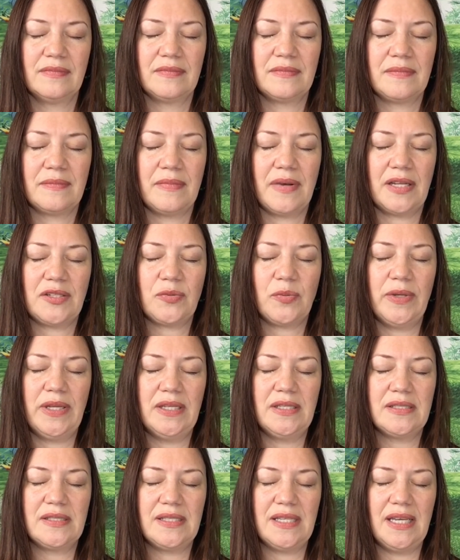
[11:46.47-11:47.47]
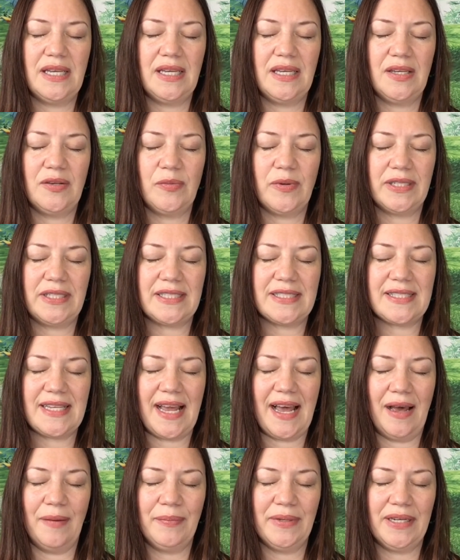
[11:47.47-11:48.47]
but we see what is
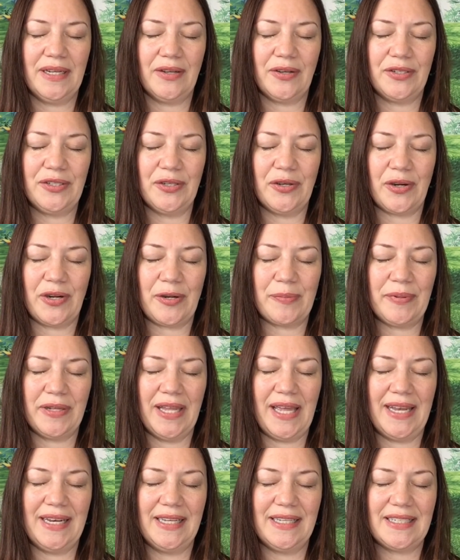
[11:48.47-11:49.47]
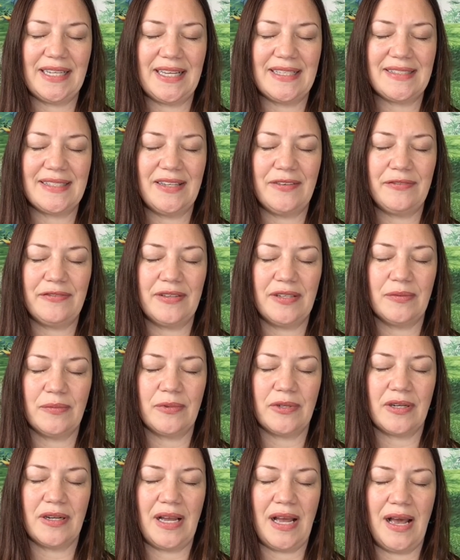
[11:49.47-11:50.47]
happening on your planet as if it
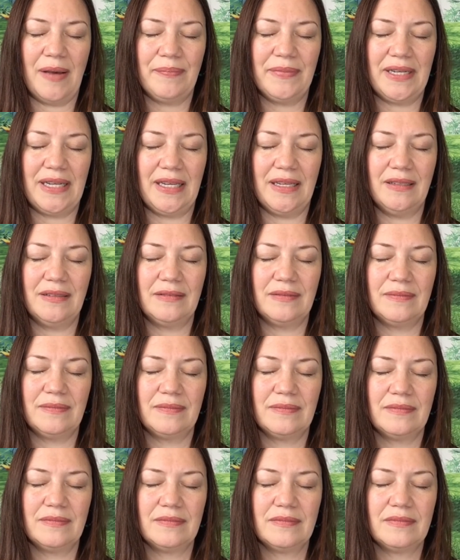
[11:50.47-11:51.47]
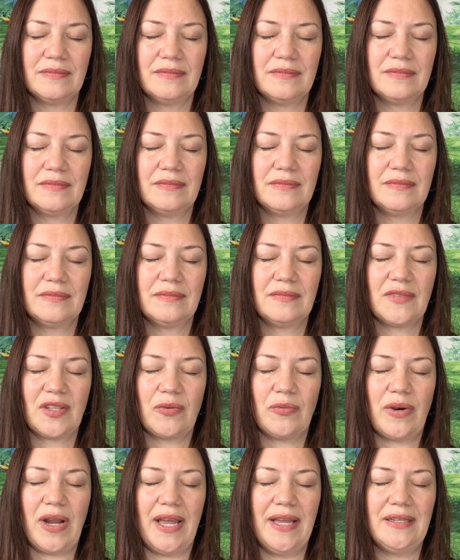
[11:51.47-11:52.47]
were happening
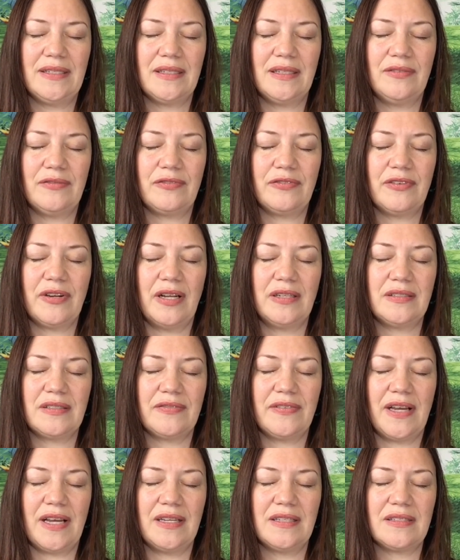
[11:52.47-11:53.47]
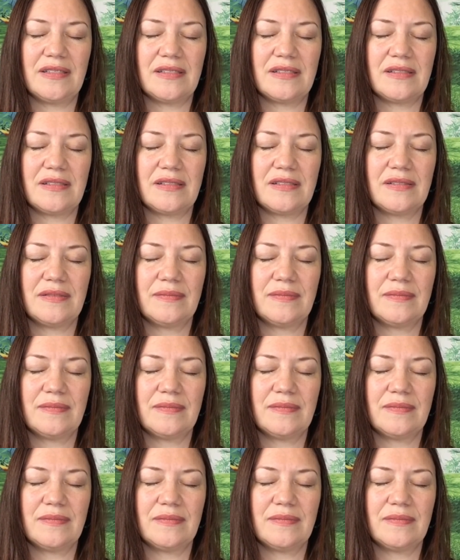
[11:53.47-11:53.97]
right in front of us.